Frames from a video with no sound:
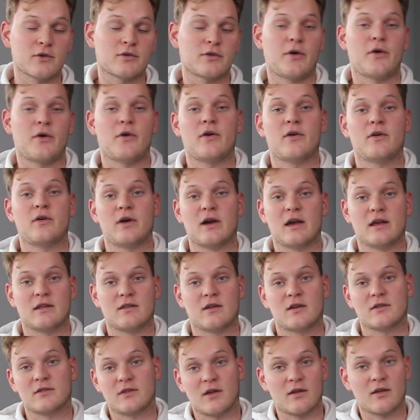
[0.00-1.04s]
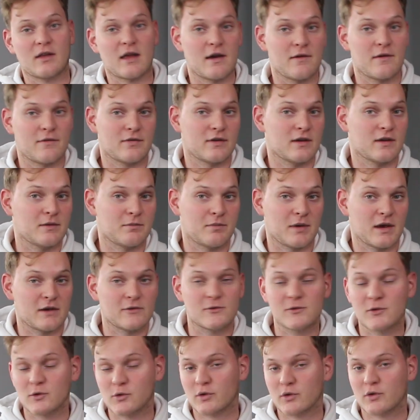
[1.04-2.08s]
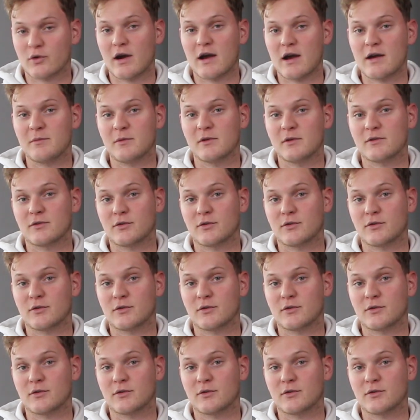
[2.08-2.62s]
so it does not have the page view requirements